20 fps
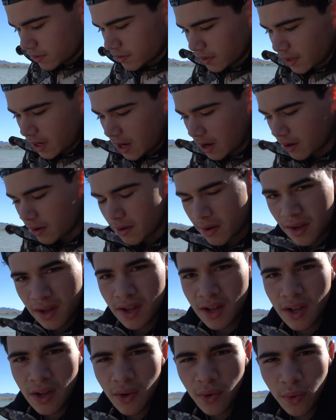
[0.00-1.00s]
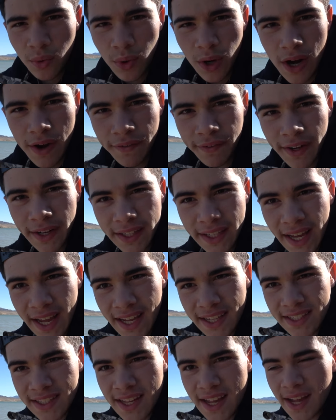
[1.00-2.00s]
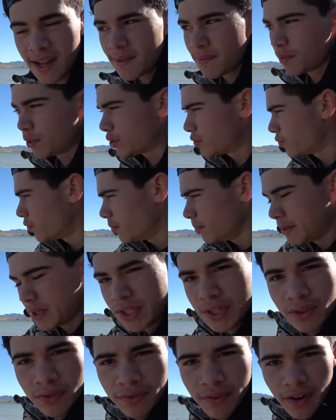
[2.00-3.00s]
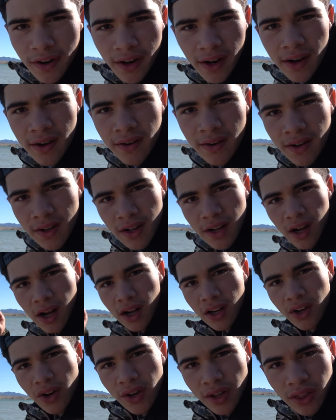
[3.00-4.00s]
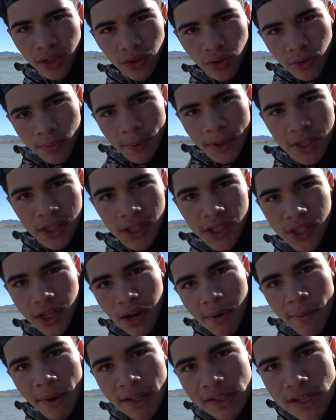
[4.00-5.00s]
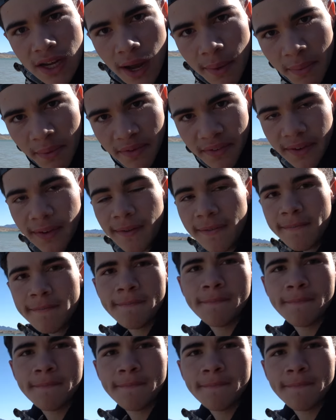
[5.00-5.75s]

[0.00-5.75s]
so now, wherever I cast that, which won't be too far out, I'll go ahead and throw a bunch of chum on top of it.